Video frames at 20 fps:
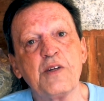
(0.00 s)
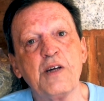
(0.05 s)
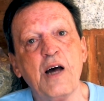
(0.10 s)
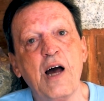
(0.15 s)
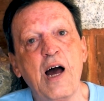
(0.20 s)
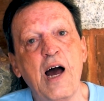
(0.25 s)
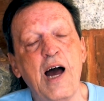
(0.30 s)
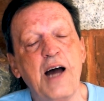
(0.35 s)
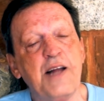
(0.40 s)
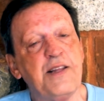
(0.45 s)

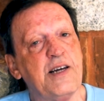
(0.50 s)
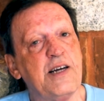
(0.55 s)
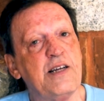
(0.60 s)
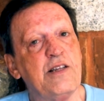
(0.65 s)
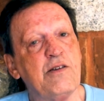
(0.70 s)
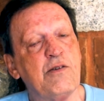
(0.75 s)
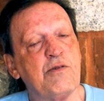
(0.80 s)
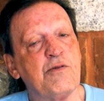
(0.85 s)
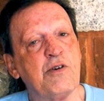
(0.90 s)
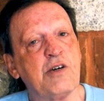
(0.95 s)
And
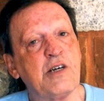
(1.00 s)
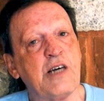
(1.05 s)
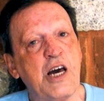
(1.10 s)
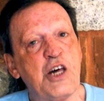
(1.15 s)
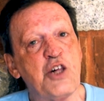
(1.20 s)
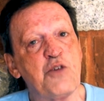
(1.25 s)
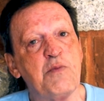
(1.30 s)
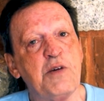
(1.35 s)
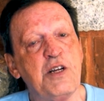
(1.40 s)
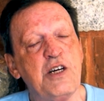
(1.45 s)
then the
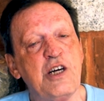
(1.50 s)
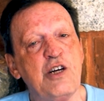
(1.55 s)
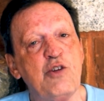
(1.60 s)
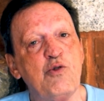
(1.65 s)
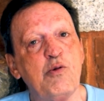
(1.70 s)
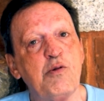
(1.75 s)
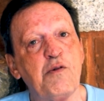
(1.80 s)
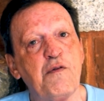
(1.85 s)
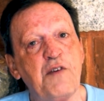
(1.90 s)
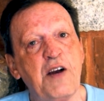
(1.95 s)
Kashmiri
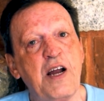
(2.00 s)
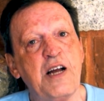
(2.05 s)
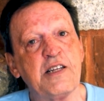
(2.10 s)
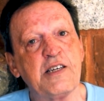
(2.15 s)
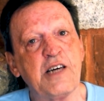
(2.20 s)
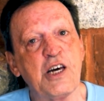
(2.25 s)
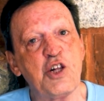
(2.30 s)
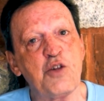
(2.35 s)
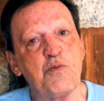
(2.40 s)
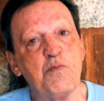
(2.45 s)
Hindus fled
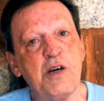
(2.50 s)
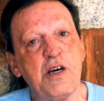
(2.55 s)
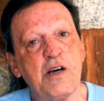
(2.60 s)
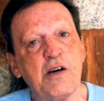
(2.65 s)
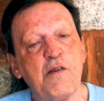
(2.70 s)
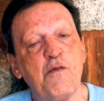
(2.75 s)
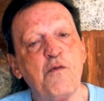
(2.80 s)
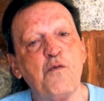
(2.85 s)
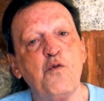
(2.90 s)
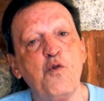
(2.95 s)
Kashmir.
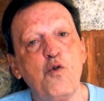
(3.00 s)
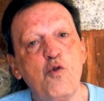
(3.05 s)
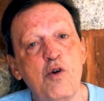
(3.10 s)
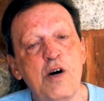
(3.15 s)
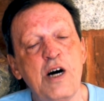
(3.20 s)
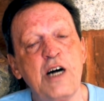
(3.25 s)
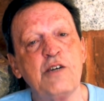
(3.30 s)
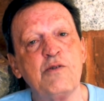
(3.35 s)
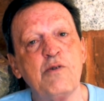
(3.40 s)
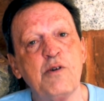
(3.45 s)

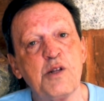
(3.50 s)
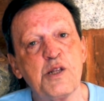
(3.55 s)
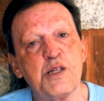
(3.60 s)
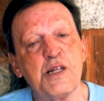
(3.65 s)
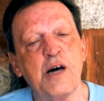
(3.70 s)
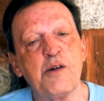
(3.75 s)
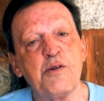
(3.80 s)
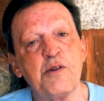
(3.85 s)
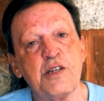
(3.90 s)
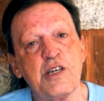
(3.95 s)

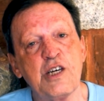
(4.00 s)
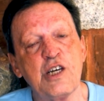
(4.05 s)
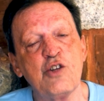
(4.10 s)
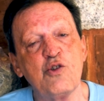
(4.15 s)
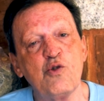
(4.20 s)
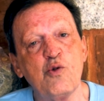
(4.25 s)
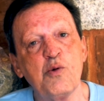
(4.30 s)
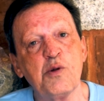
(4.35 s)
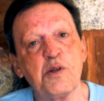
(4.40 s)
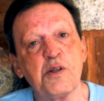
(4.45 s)
400,000
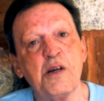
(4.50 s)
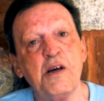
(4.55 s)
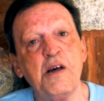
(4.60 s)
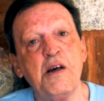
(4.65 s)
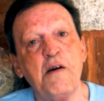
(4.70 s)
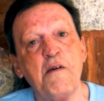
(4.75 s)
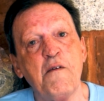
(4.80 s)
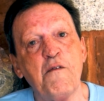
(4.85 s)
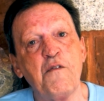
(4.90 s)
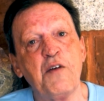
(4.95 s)
Hindus
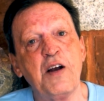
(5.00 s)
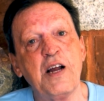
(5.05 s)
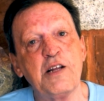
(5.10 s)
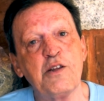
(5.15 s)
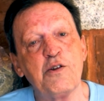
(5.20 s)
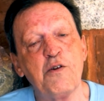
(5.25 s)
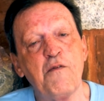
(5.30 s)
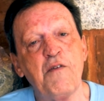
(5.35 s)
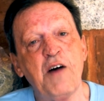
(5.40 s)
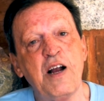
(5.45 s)
fled
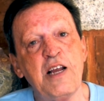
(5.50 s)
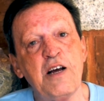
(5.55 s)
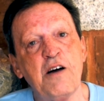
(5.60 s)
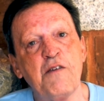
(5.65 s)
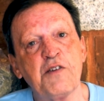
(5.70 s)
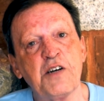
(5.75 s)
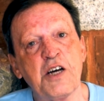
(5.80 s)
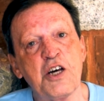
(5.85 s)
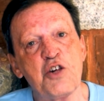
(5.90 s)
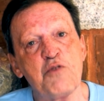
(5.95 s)
the Valley
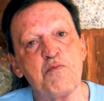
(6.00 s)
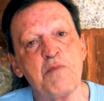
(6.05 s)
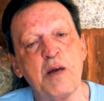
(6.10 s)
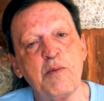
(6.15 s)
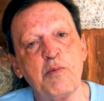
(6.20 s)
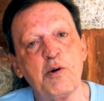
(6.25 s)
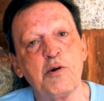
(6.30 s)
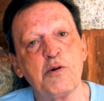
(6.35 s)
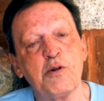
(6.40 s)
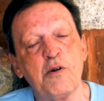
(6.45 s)
of Kashmir
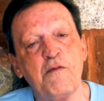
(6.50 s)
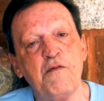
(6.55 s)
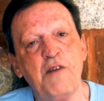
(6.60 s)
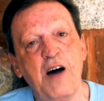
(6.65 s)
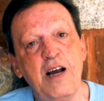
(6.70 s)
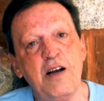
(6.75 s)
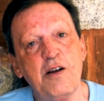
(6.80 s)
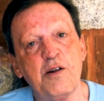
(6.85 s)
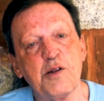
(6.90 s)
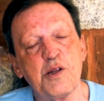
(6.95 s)
because of
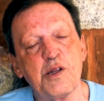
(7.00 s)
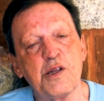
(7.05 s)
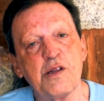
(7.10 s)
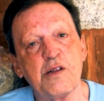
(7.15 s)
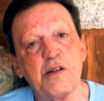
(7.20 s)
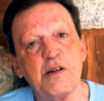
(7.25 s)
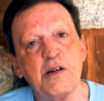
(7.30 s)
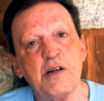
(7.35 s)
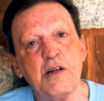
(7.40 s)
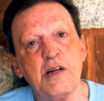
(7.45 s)
violence.
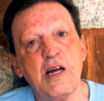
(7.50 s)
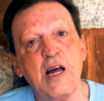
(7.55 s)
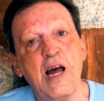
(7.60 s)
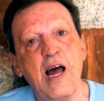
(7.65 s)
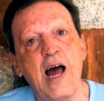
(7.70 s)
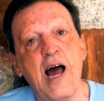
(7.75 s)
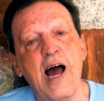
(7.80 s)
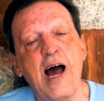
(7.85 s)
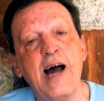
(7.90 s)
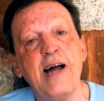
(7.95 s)

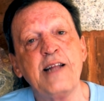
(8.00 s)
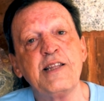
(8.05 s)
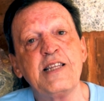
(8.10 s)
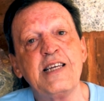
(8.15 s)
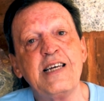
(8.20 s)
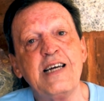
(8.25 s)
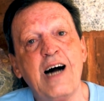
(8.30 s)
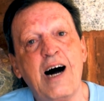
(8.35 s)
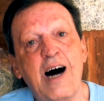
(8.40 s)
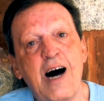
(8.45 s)
And
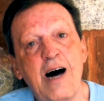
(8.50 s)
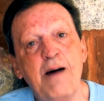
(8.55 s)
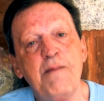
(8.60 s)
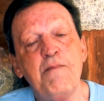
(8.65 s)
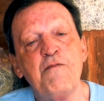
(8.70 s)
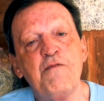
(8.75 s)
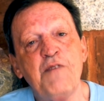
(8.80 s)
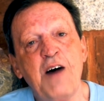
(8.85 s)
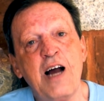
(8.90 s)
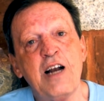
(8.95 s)
the
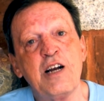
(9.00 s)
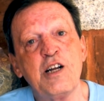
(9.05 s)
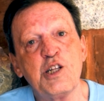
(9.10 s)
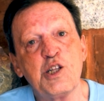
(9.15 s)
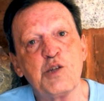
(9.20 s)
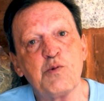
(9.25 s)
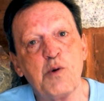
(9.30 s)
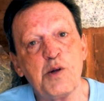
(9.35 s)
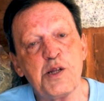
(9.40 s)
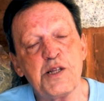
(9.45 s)
armed
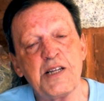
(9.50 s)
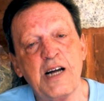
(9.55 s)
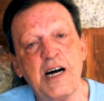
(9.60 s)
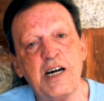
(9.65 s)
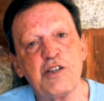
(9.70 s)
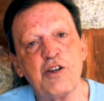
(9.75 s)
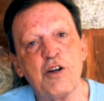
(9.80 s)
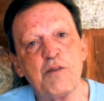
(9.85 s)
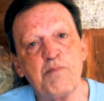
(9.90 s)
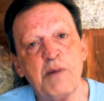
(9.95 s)
violence was
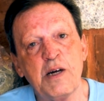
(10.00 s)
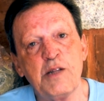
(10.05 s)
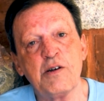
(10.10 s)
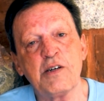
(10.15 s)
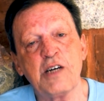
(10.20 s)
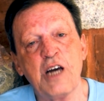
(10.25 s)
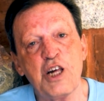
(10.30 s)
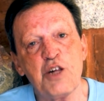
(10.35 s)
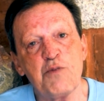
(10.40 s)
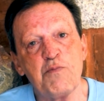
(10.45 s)
started by the
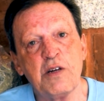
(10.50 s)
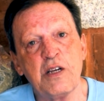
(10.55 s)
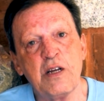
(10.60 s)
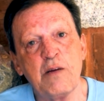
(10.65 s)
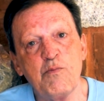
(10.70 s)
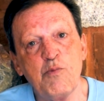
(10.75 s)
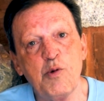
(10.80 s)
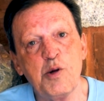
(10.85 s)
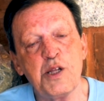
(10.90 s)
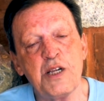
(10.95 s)

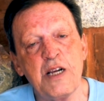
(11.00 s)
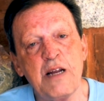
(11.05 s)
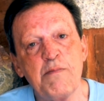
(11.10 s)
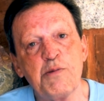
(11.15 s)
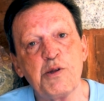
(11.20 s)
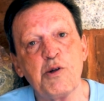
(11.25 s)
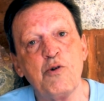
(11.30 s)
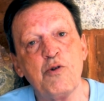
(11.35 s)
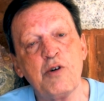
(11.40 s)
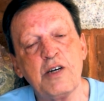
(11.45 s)
Kashmiri
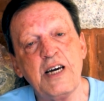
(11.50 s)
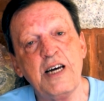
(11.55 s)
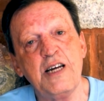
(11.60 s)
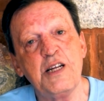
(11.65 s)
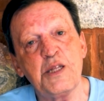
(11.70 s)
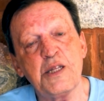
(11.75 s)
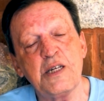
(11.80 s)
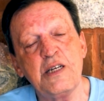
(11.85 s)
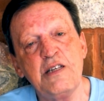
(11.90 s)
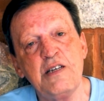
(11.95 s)
Muslims
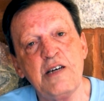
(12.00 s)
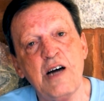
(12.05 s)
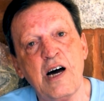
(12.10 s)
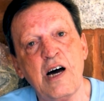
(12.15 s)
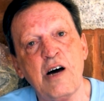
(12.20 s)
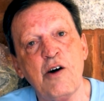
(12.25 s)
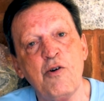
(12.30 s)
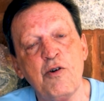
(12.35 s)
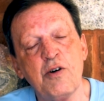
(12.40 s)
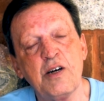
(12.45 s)
against
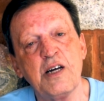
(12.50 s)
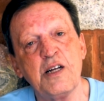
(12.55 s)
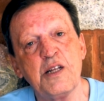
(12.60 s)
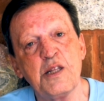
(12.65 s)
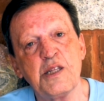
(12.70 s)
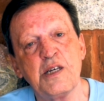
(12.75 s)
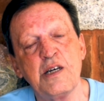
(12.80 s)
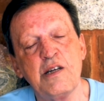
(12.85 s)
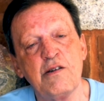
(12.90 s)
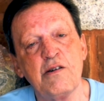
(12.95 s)
India,
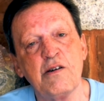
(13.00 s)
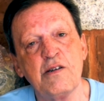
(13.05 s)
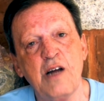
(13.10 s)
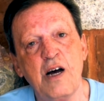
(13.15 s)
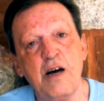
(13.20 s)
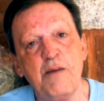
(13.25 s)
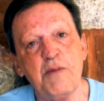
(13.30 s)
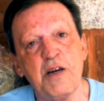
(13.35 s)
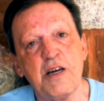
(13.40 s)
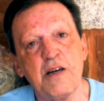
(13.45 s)
against the Indian
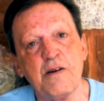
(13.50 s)
army.